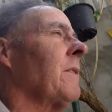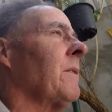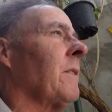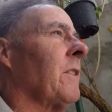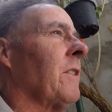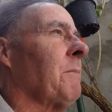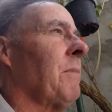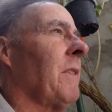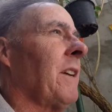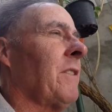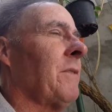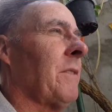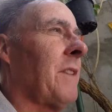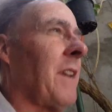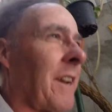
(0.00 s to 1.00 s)
thought this
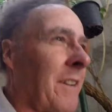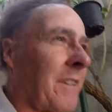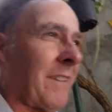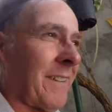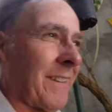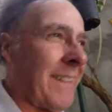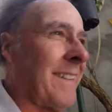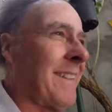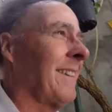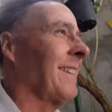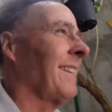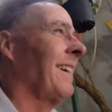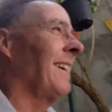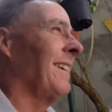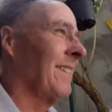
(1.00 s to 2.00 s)
place was actually
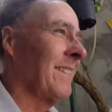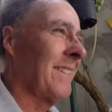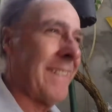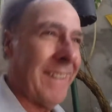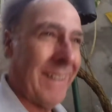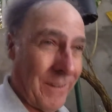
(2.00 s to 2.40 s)
closed,